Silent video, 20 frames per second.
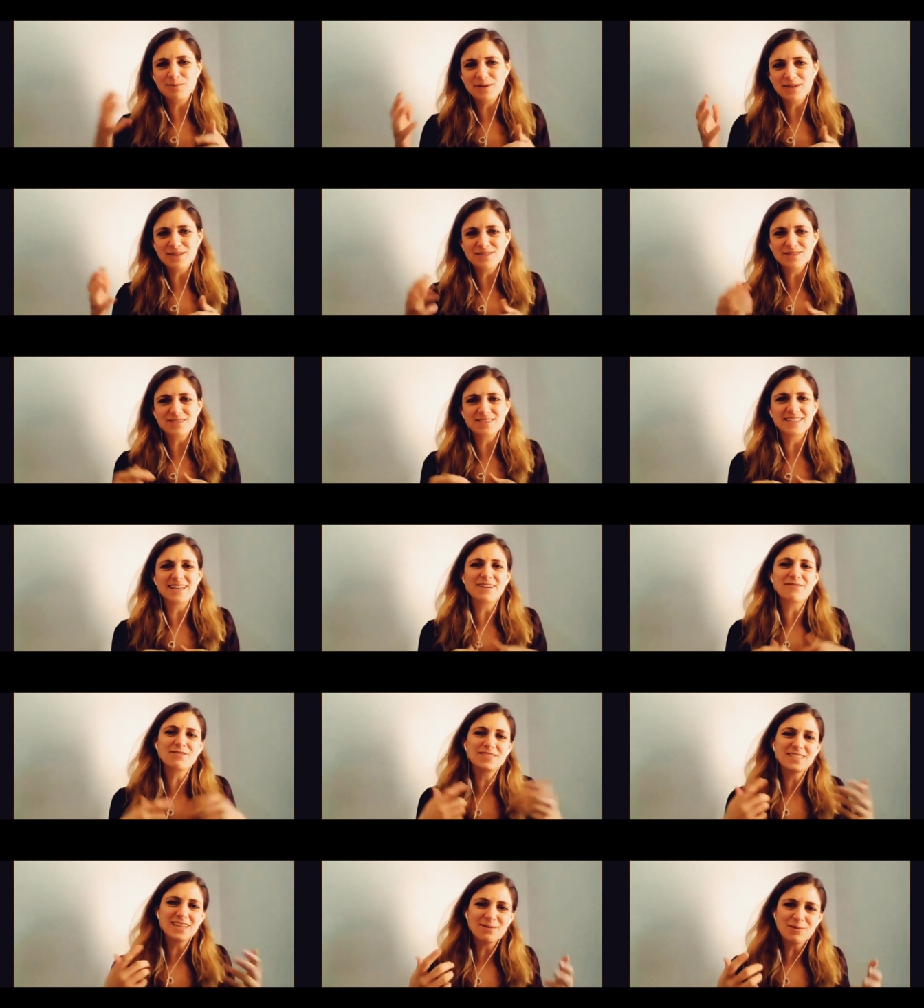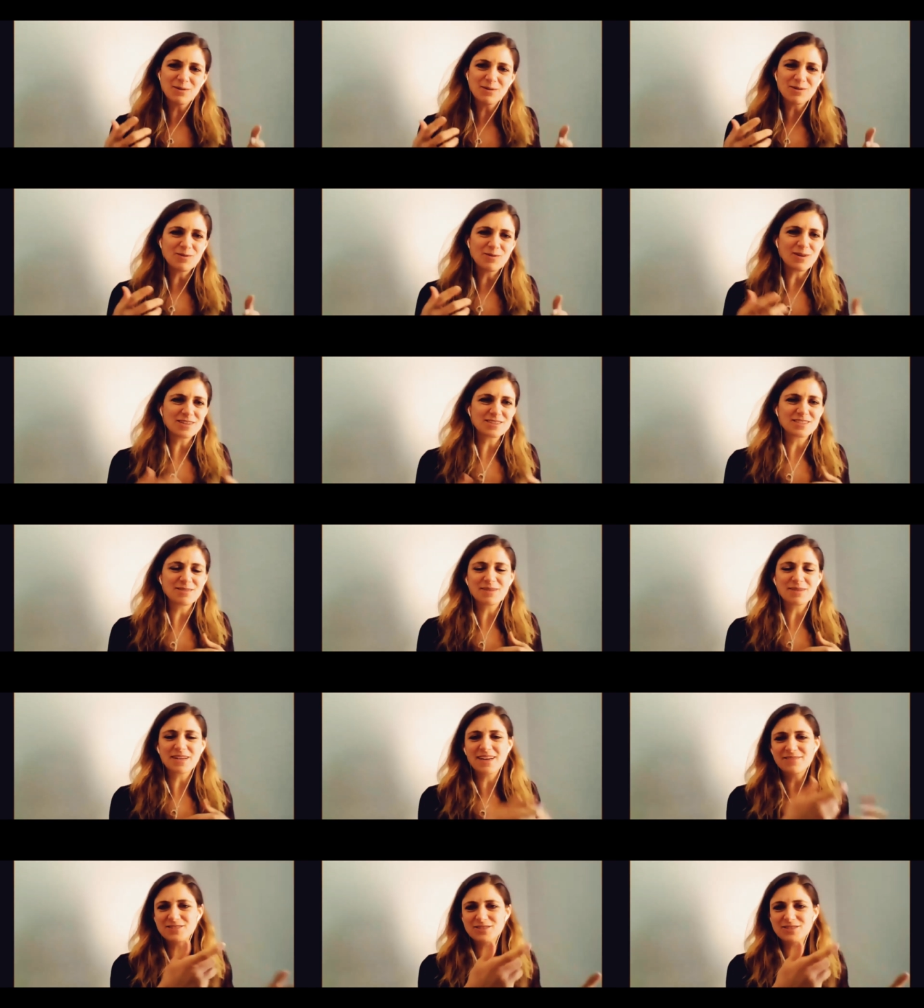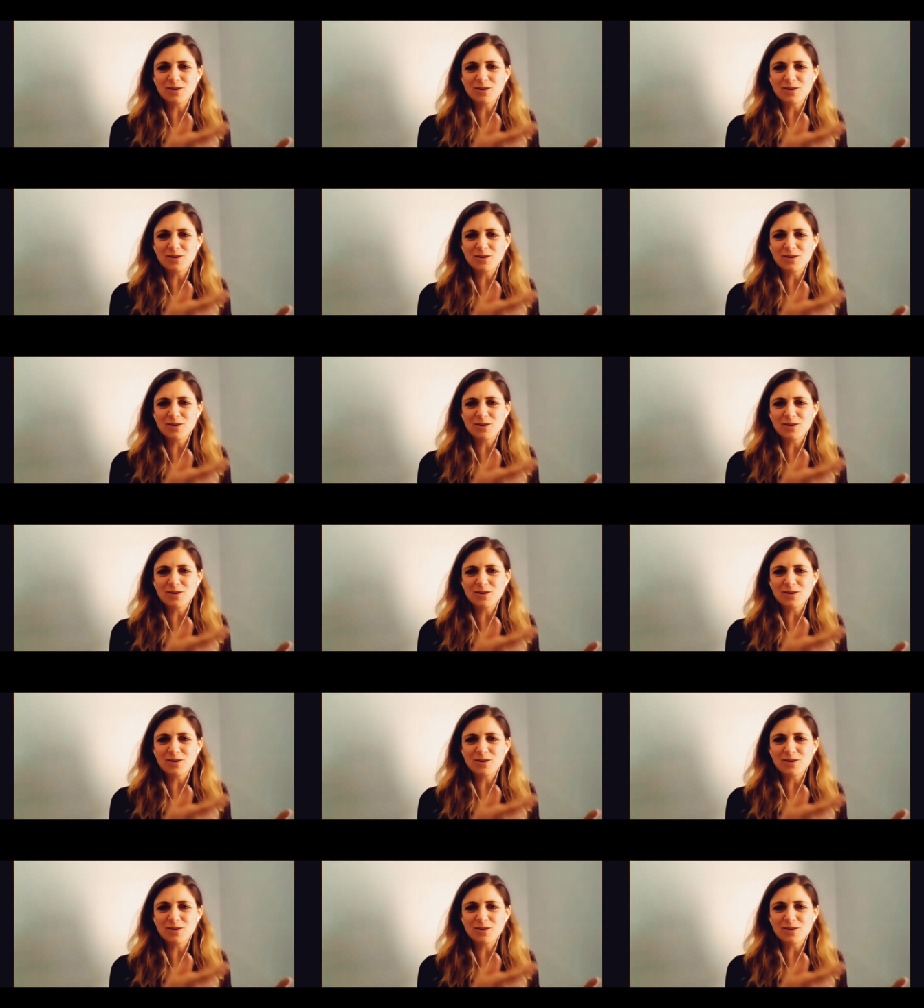bills, and every time I want to watch something I have